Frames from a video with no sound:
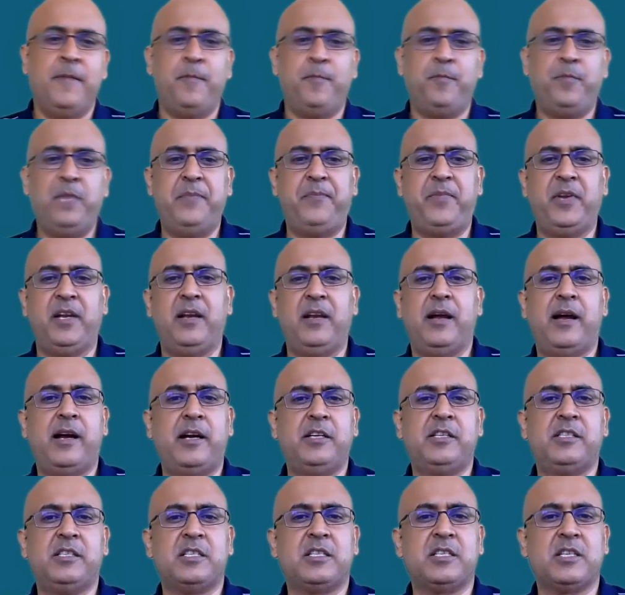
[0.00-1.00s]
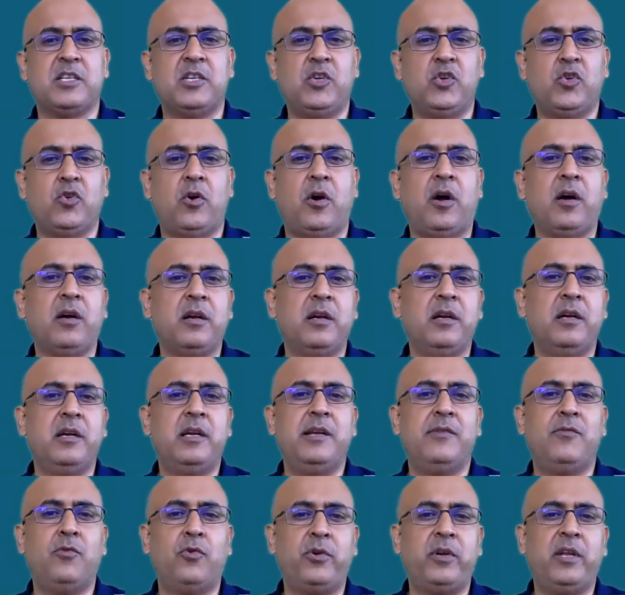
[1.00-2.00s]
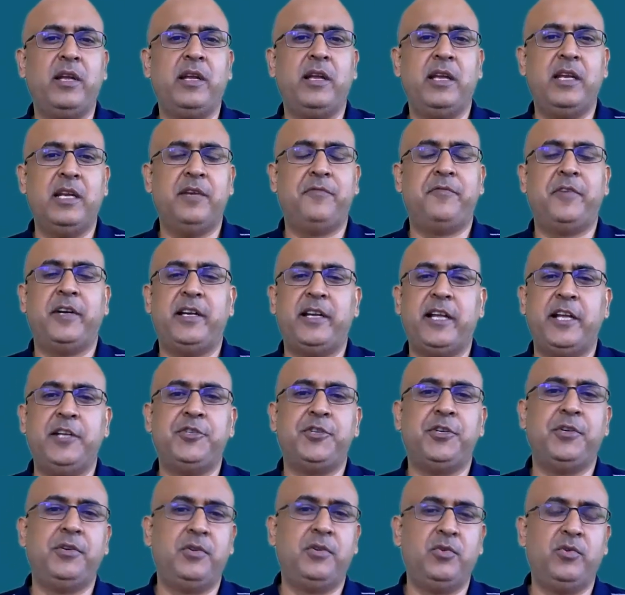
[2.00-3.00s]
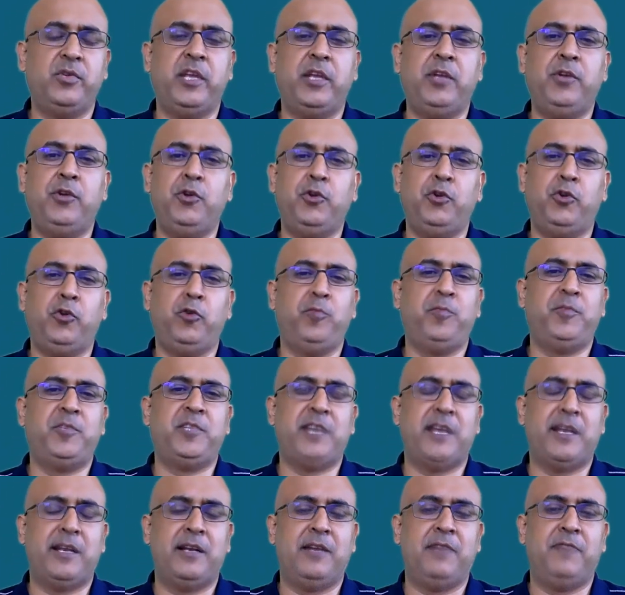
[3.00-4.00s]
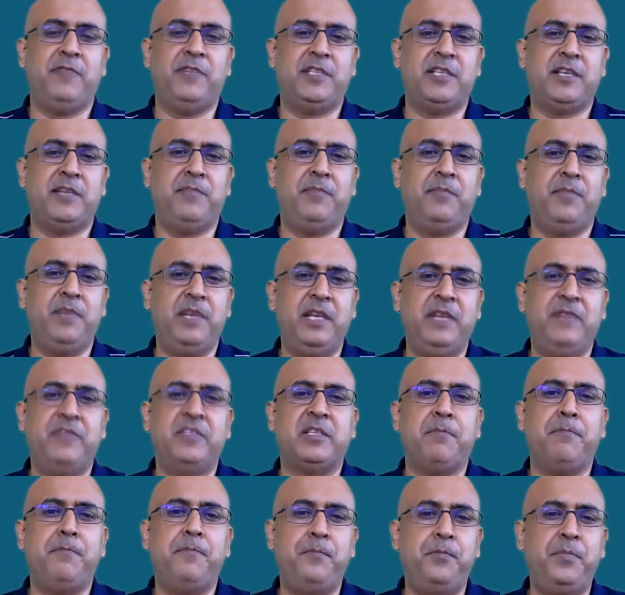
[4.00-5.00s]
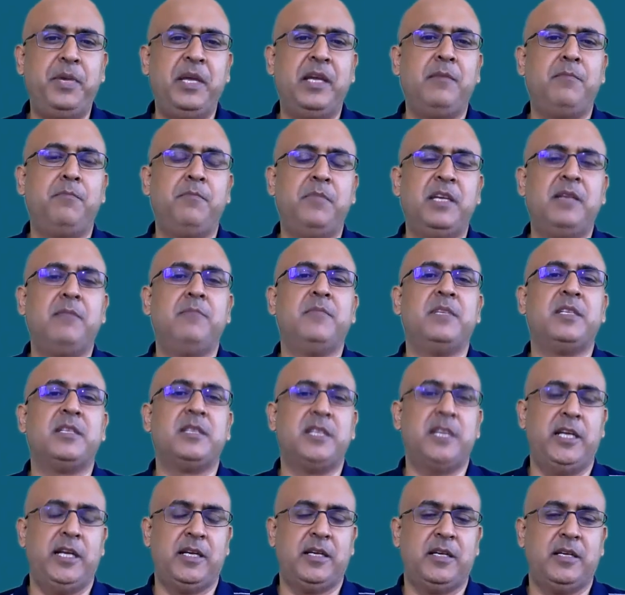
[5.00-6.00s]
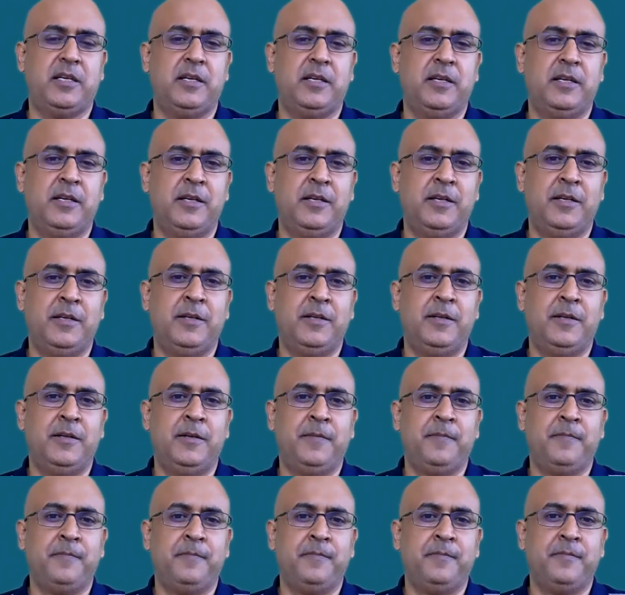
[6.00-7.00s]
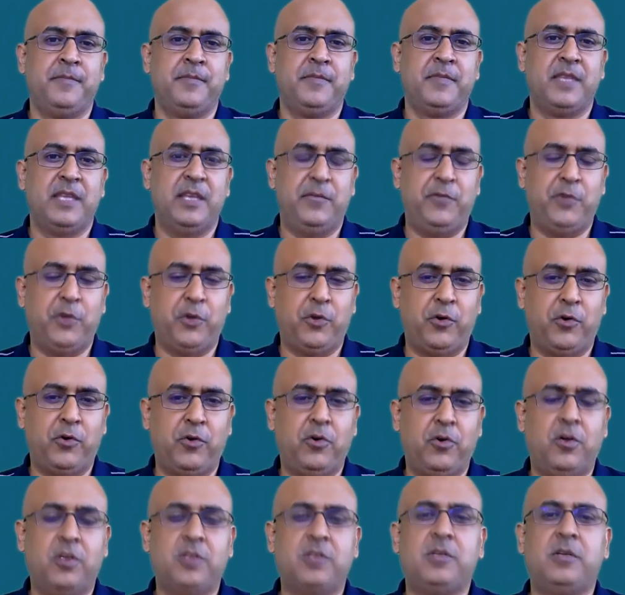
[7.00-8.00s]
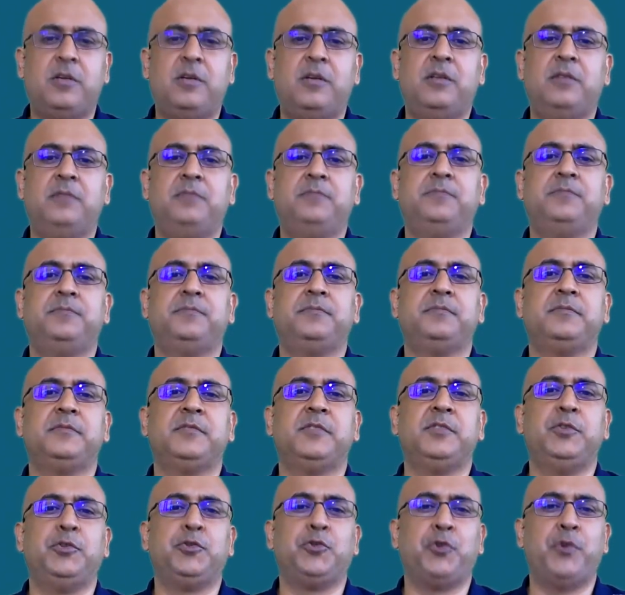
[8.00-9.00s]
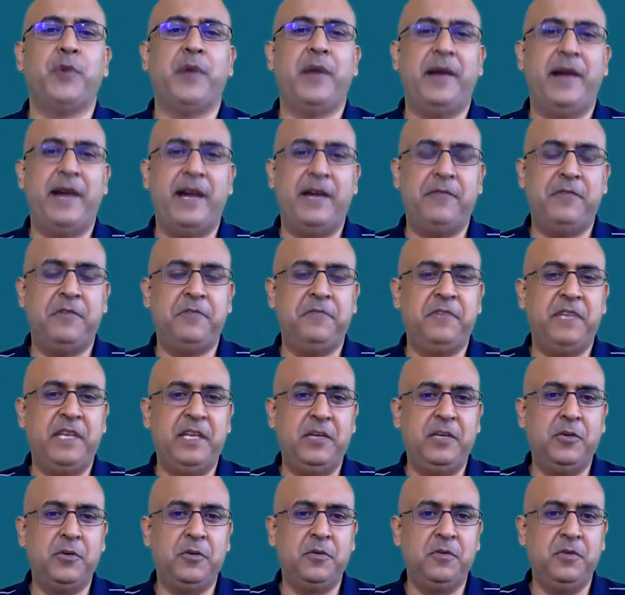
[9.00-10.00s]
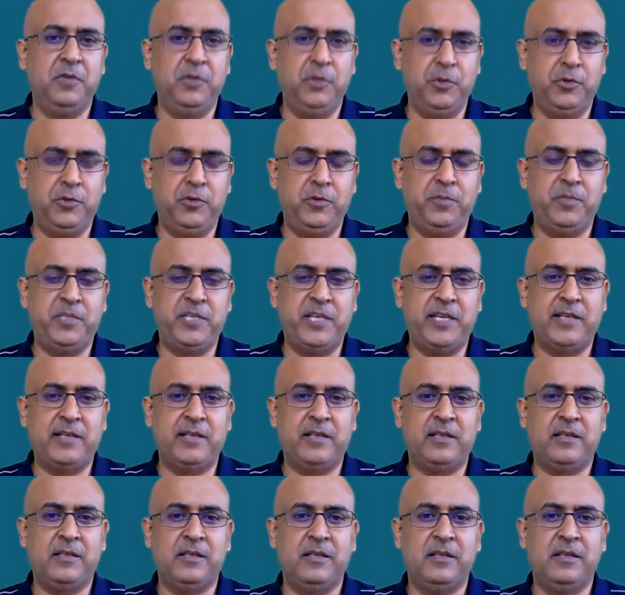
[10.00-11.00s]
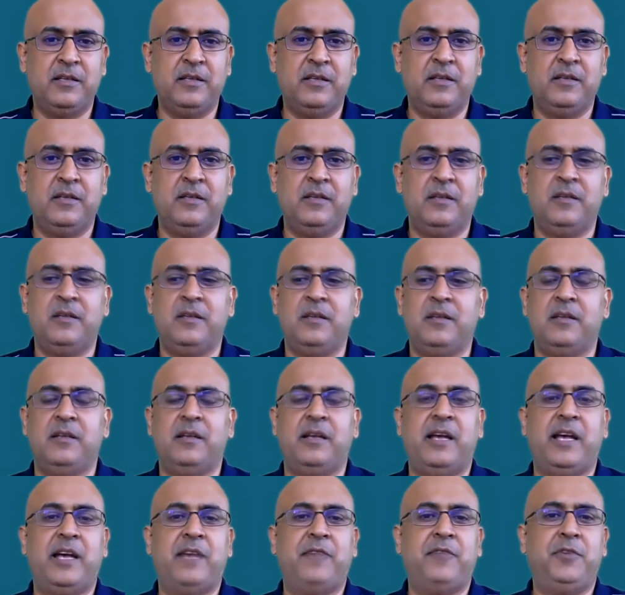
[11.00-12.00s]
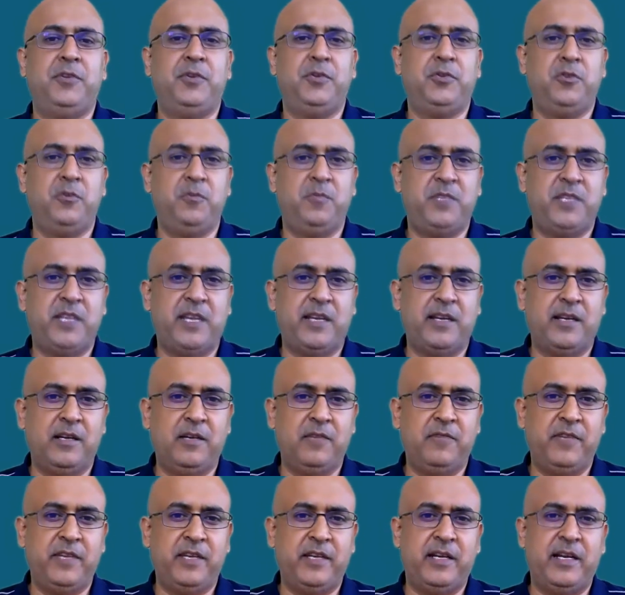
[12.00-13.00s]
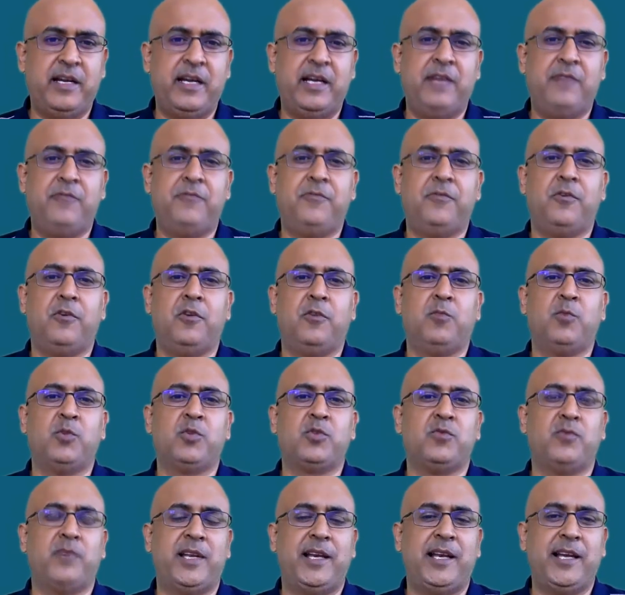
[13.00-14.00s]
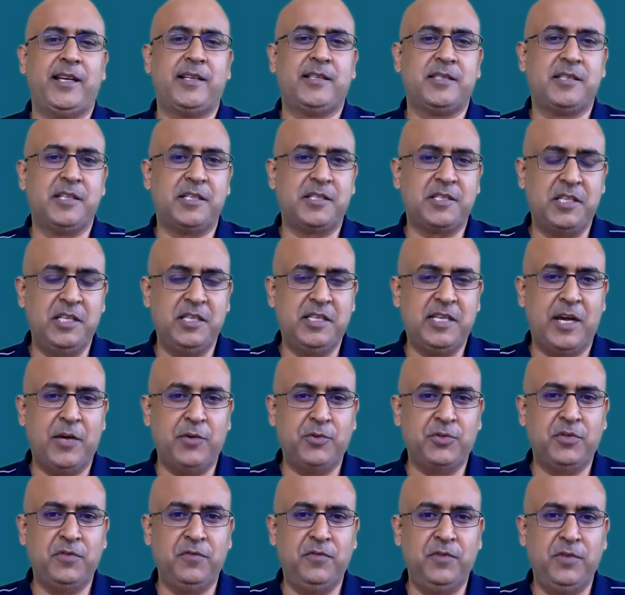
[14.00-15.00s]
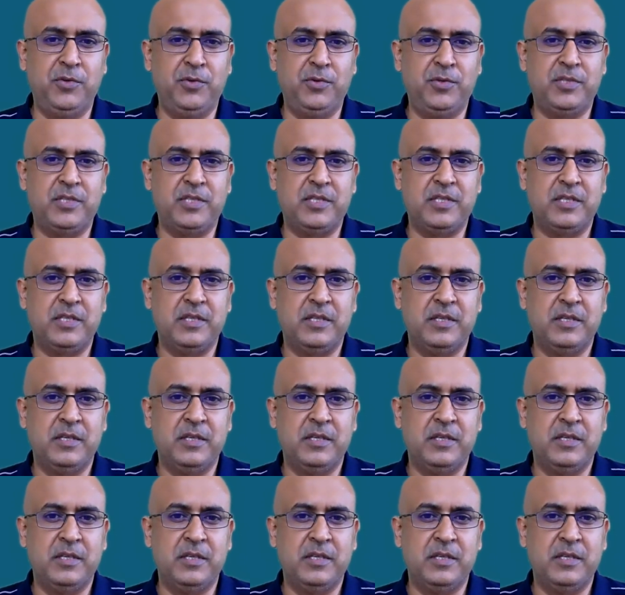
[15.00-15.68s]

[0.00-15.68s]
People are just not devoting enough attention to the YouTube channel, which I believe is a big, big mistake. If you're an author, you should have a very good YouTube channel. I have a YouTube channel where I have almost 160,000 views.